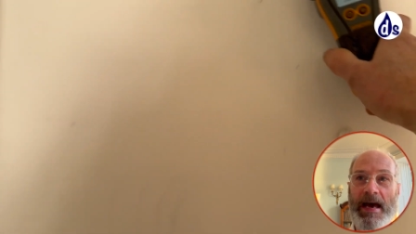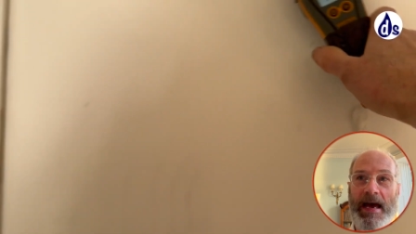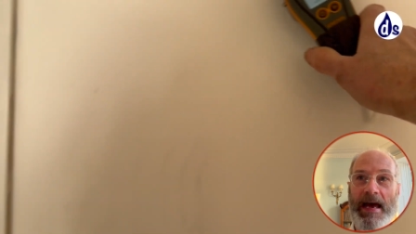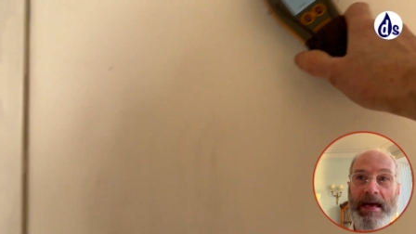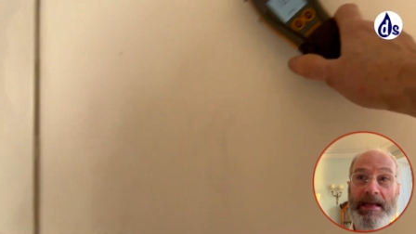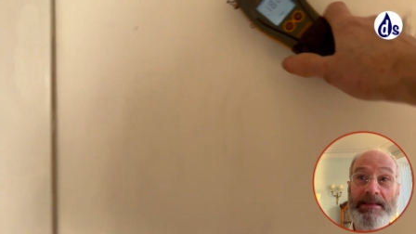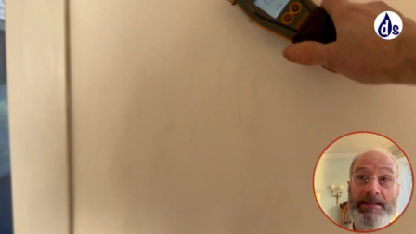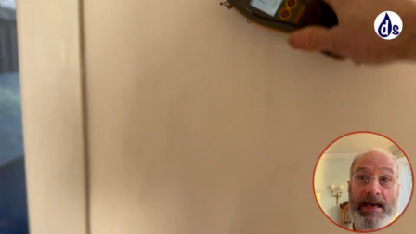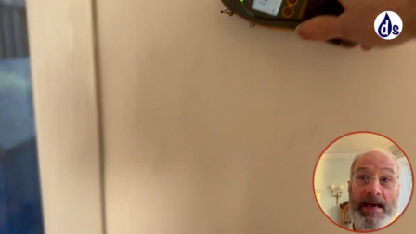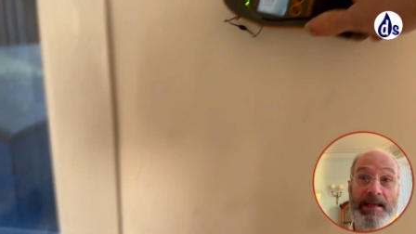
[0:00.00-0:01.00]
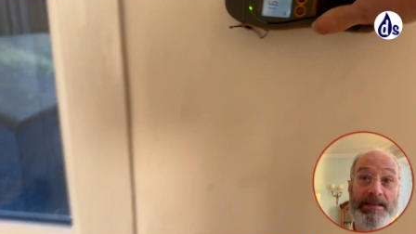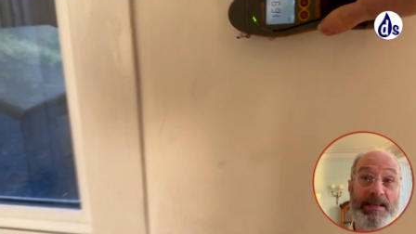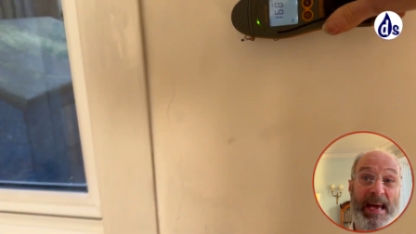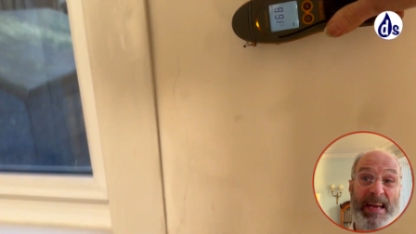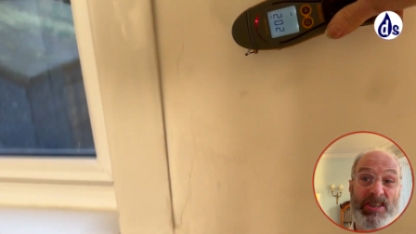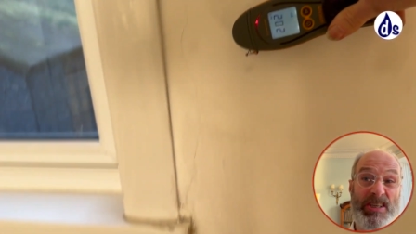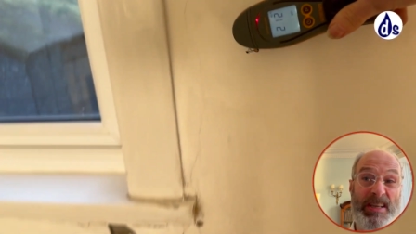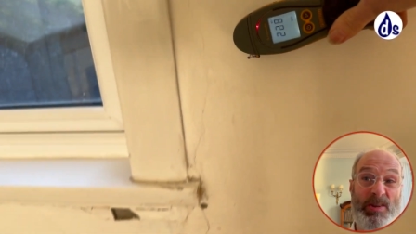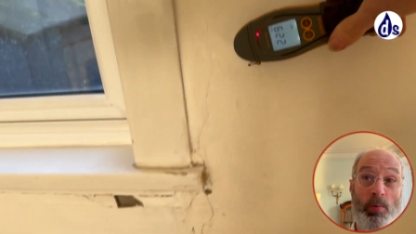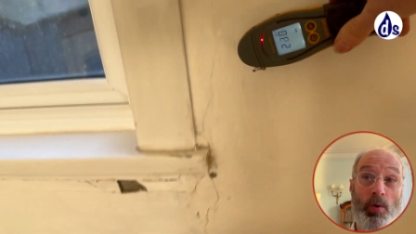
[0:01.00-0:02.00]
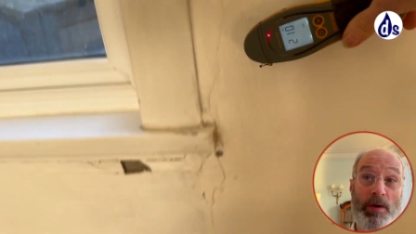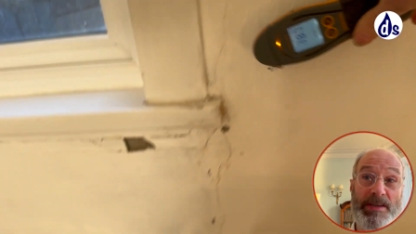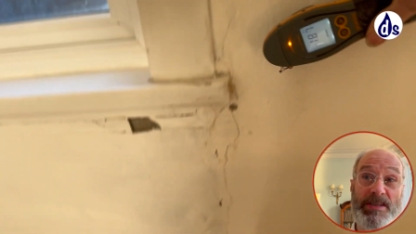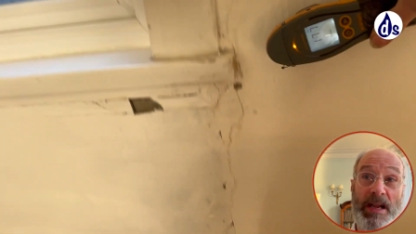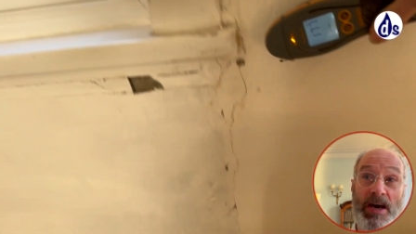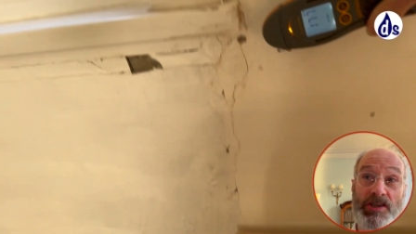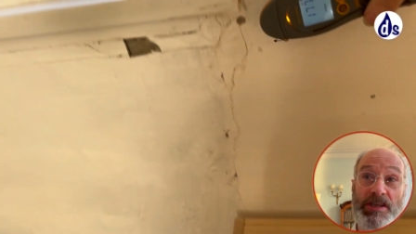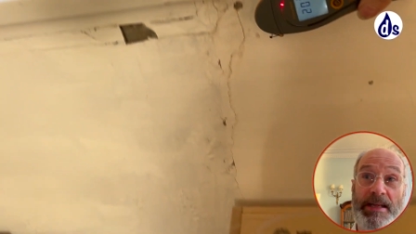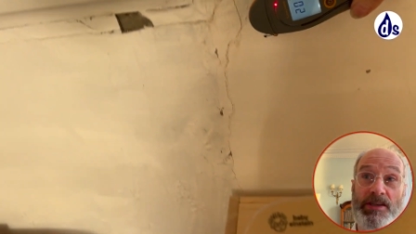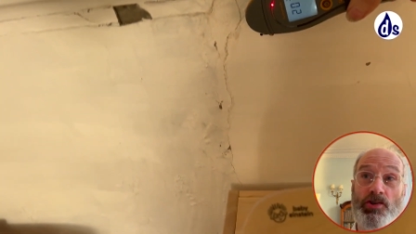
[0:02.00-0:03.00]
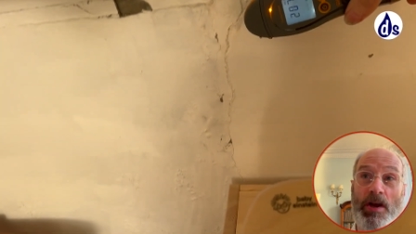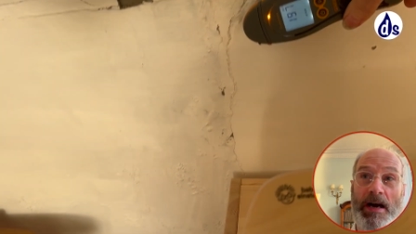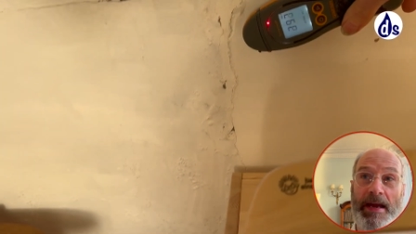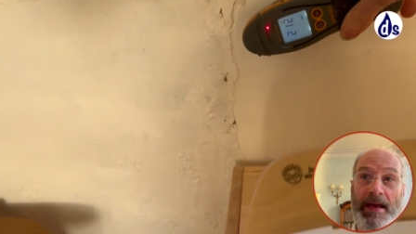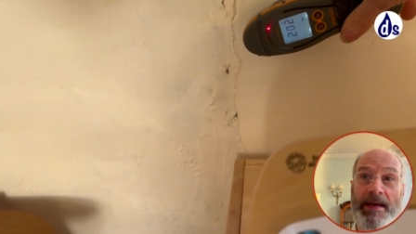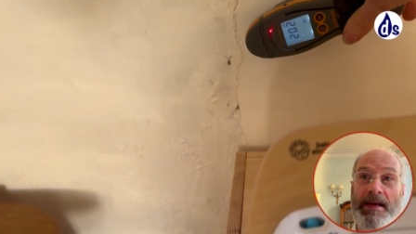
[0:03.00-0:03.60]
and actually the wall is largely dry.